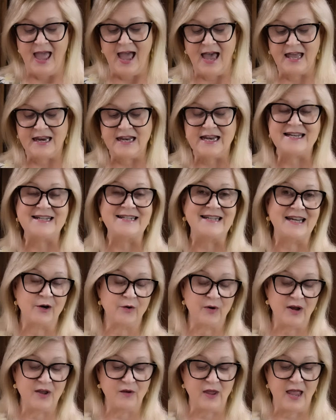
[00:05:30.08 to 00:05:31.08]
Adding
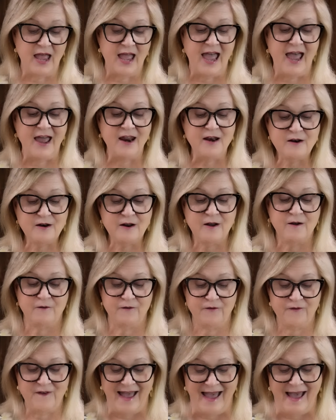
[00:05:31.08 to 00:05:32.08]
dairy and
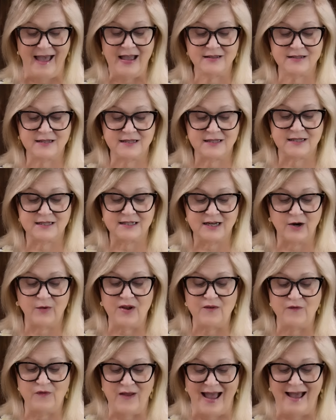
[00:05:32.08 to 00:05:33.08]
fats,
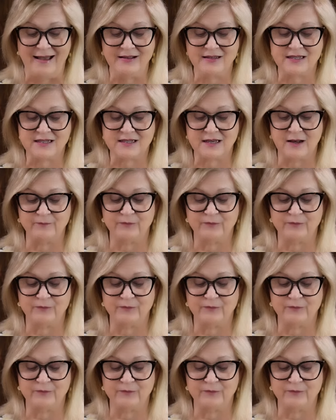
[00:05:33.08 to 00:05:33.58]
up